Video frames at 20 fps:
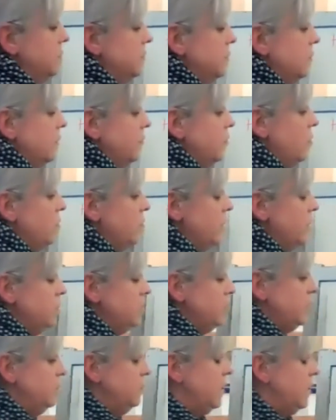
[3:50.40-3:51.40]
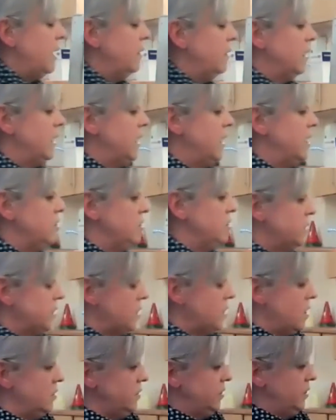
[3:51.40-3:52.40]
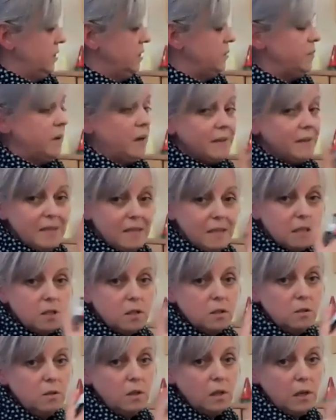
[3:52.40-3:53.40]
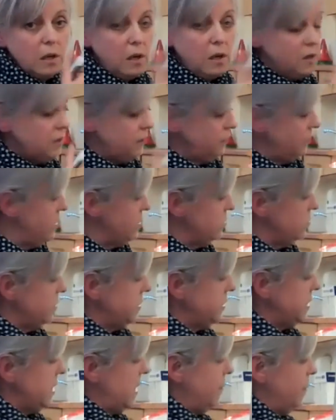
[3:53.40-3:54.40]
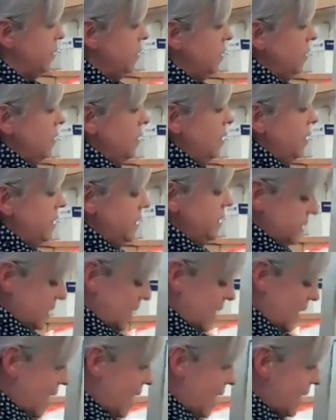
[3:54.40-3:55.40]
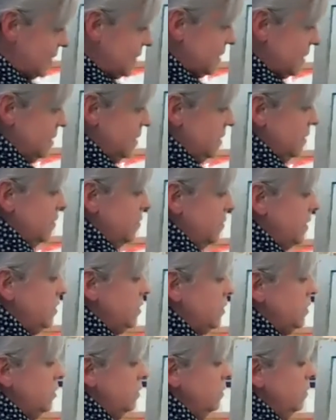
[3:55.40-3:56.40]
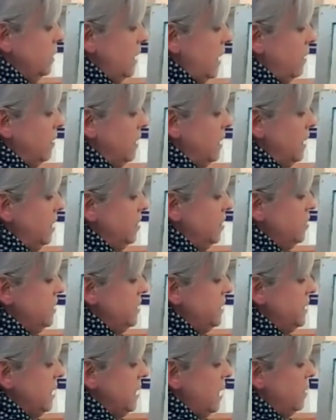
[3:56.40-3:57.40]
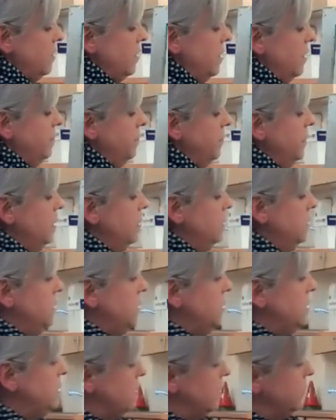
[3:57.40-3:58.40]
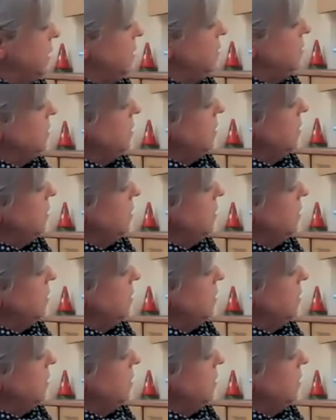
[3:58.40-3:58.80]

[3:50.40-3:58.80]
So I've got those 2 calculations answered, but I need to do the last final step. I need to add these 2 calculations together. So I'm going to